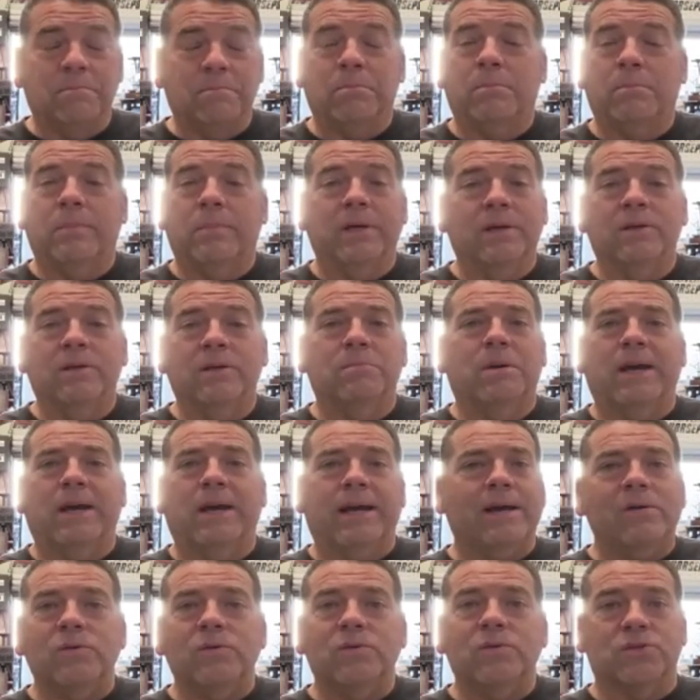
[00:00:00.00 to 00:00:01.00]
it
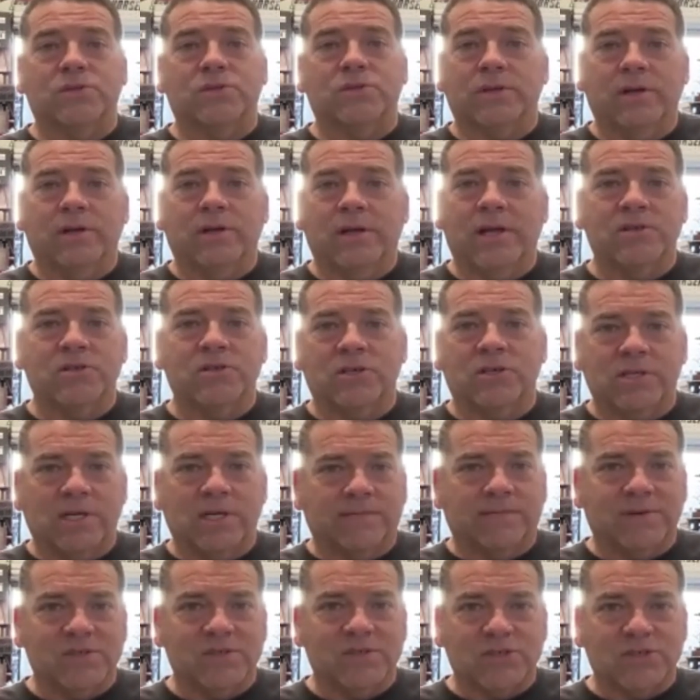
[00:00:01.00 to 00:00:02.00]
pounds. It's a
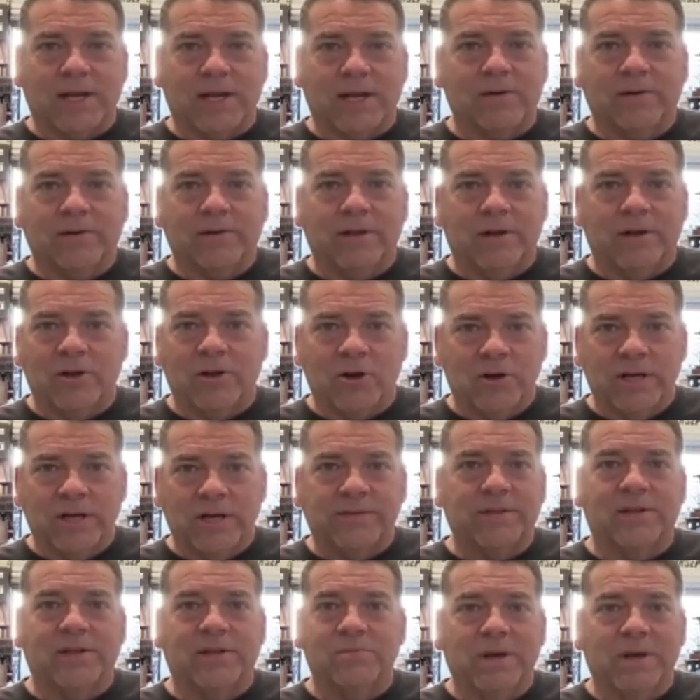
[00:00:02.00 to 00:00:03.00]
different sound than underneath
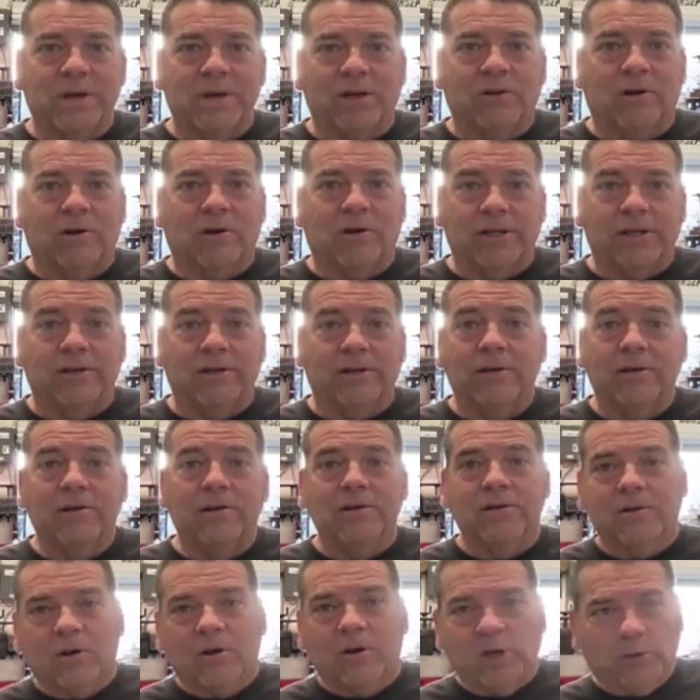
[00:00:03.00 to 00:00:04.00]
that metal awning
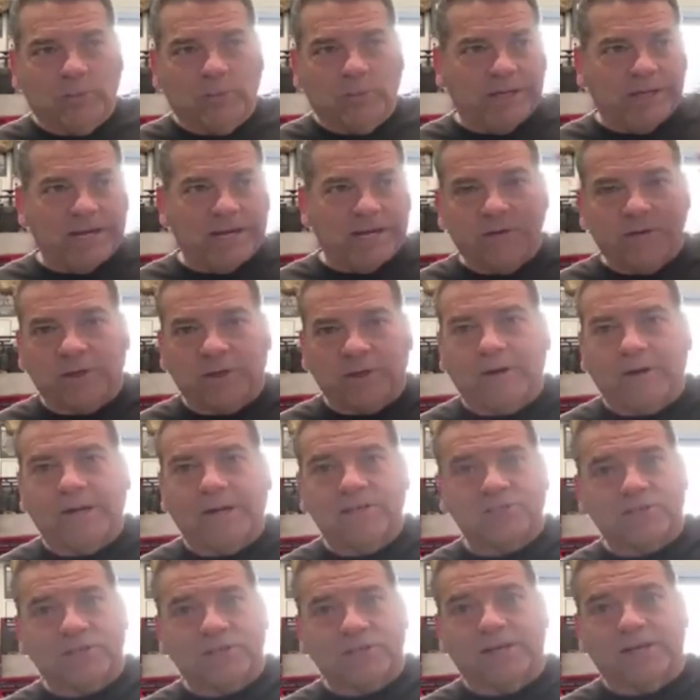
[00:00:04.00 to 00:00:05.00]
all the way down the
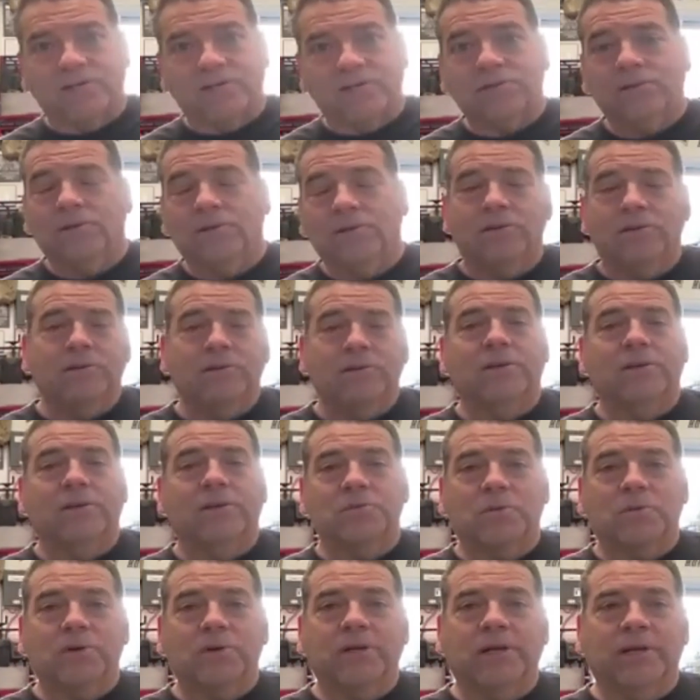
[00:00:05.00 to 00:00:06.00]
grandstands. It's
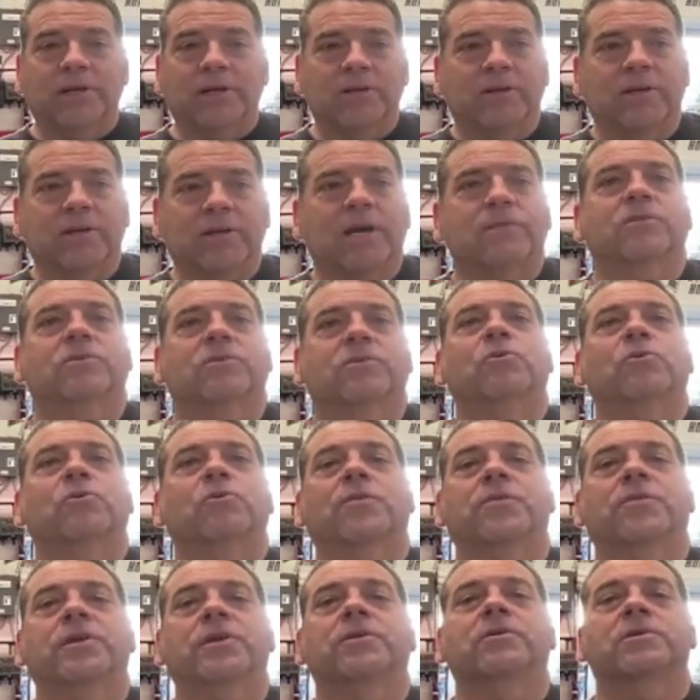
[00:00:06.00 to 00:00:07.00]
pretty, and you got the old
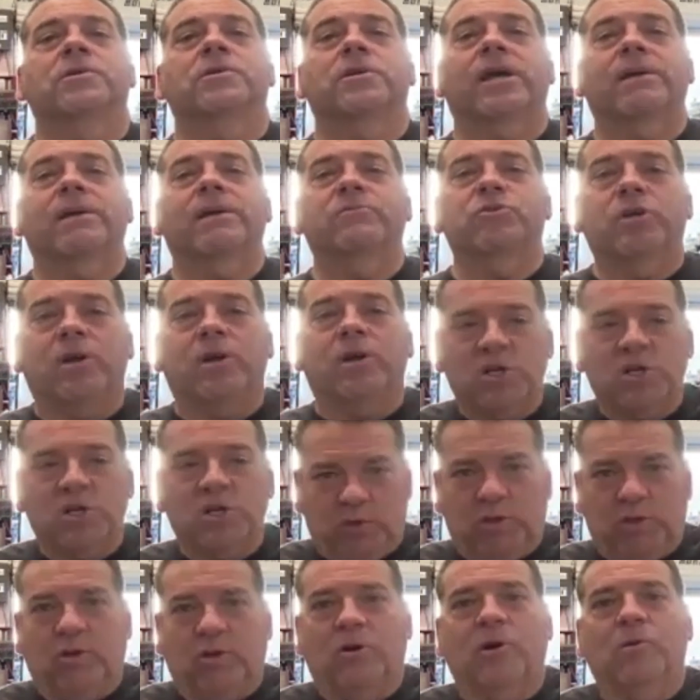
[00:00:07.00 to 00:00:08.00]
theater type chairs with
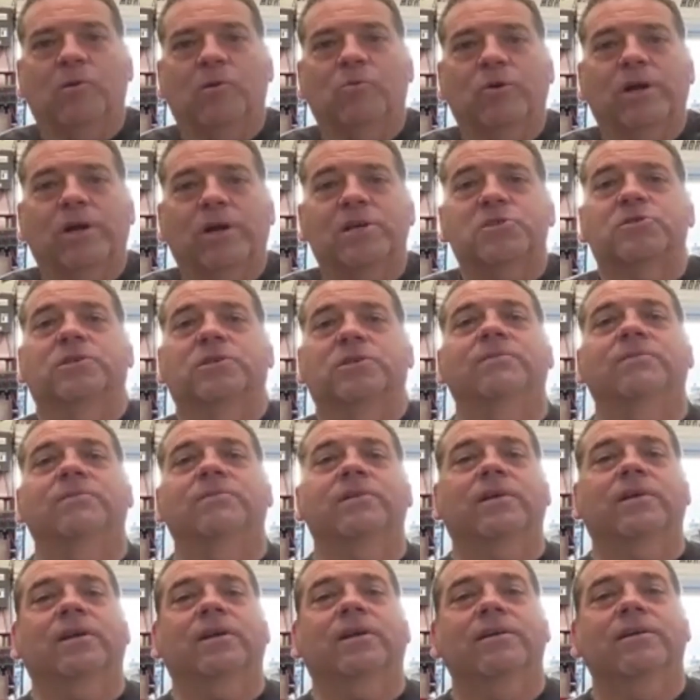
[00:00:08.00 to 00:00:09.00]
the armrests and
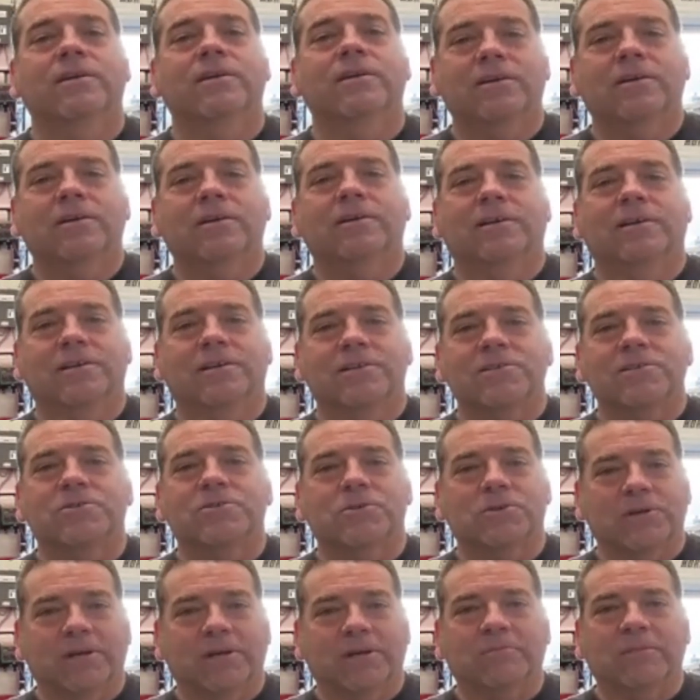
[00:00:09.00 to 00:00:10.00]
everything. It's a
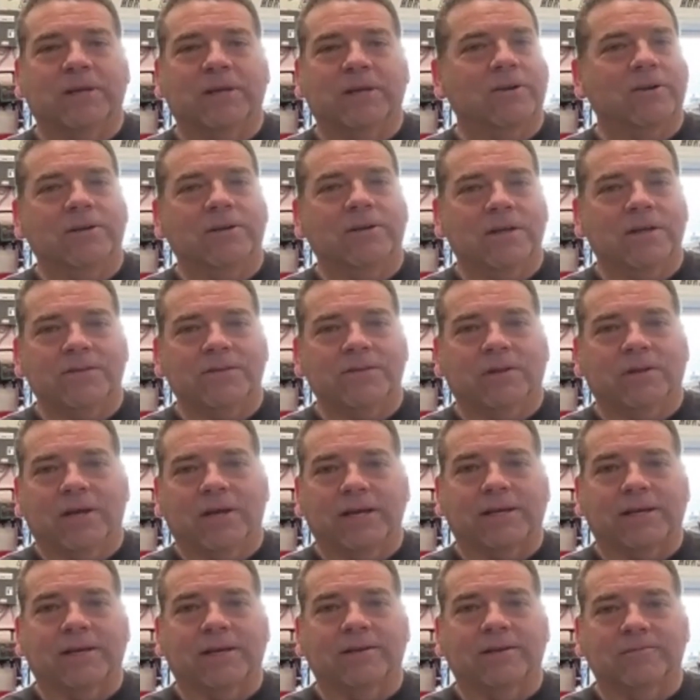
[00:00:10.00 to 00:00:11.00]
trip, man. There ain't nothing
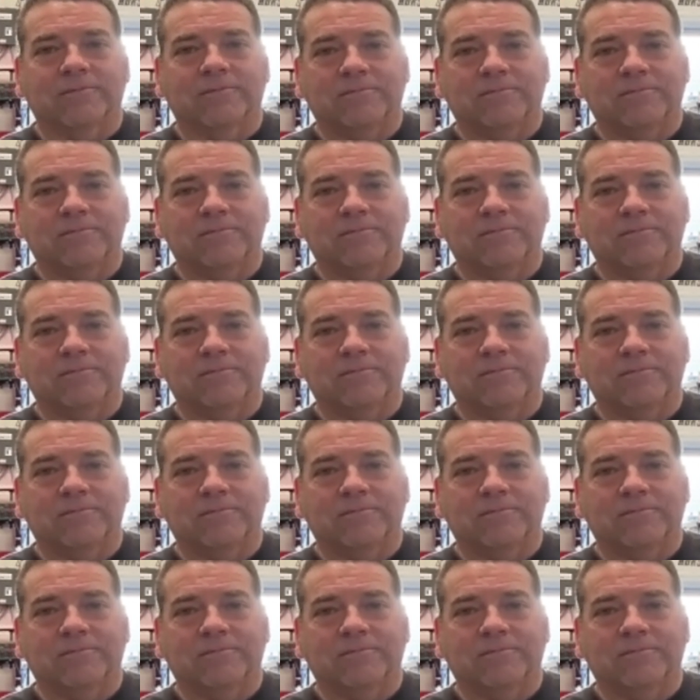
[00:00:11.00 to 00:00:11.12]
like it.